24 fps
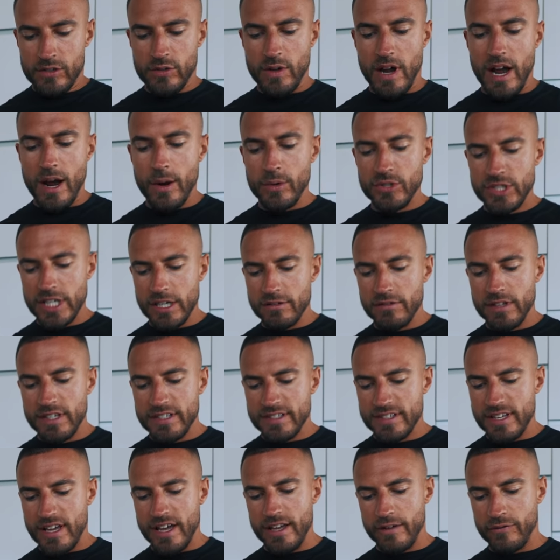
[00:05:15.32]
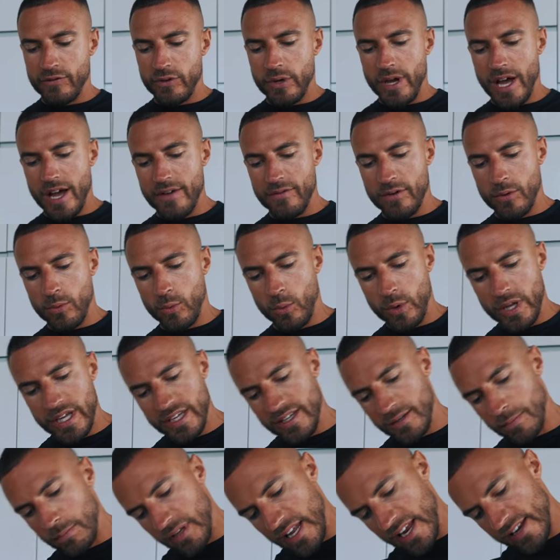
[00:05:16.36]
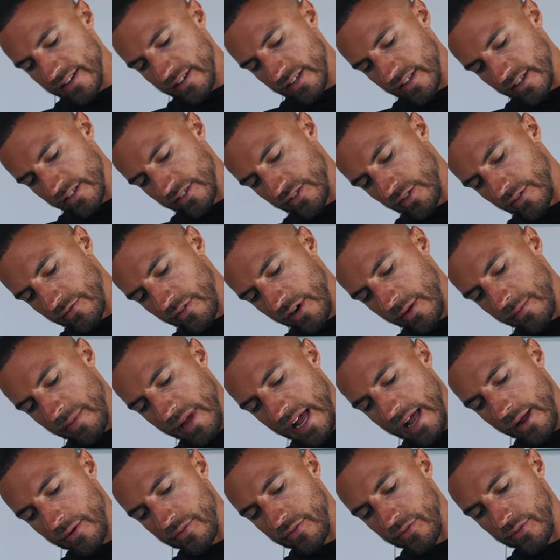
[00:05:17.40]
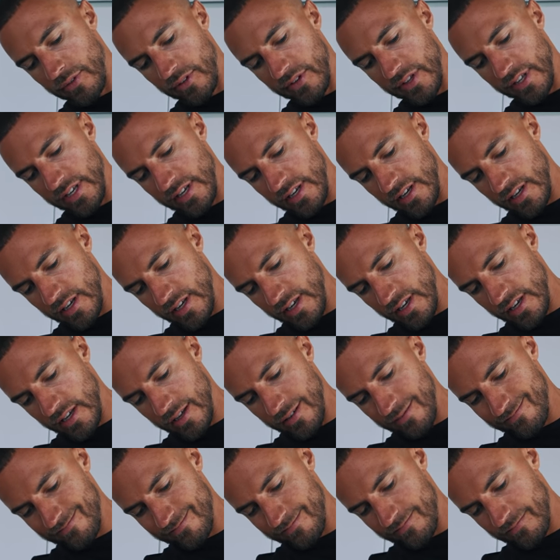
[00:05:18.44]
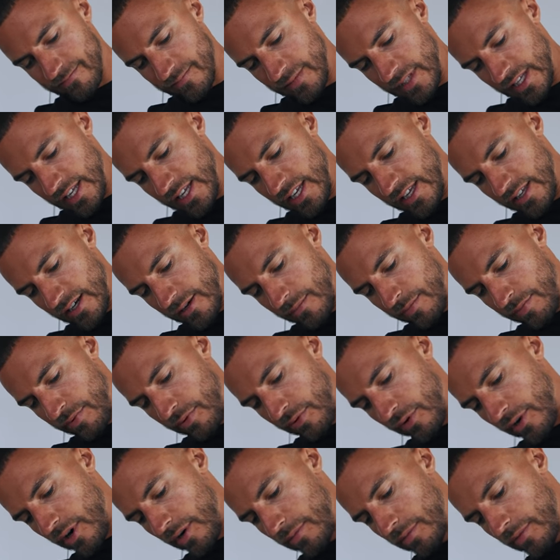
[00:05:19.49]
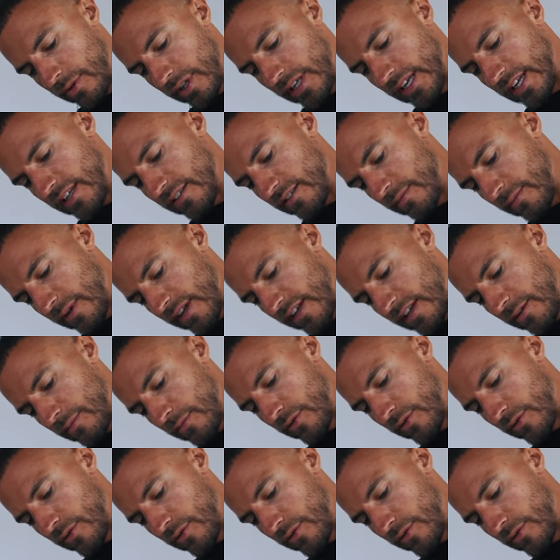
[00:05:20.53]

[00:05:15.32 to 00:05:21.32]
So I would generally say if you have a weak blender that's not very powerful, then you're gonna probably need to make it